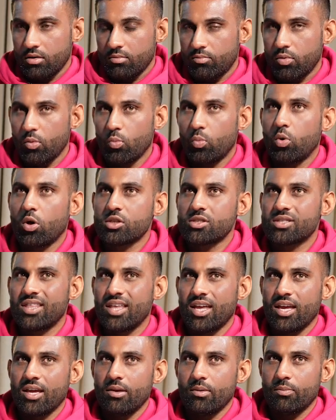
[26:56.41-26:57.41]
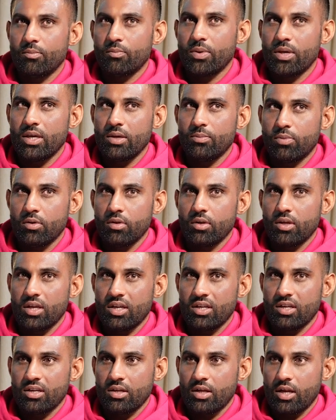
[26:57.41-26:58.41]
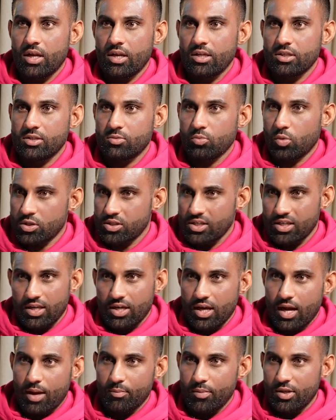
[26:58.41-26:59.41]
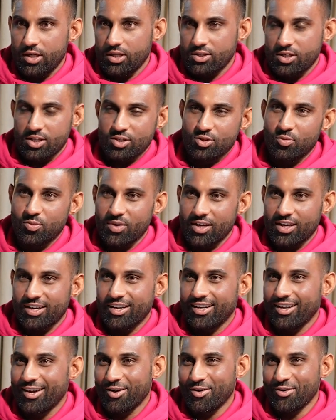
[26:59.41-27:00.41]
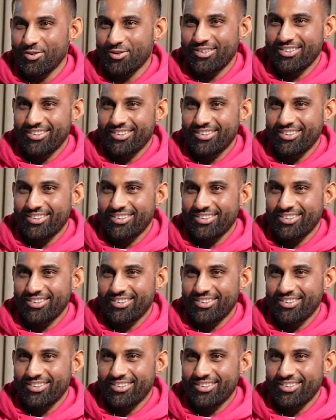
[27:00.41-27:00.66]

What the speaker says: But was they people in NHS? Was it ambulances coming in and out?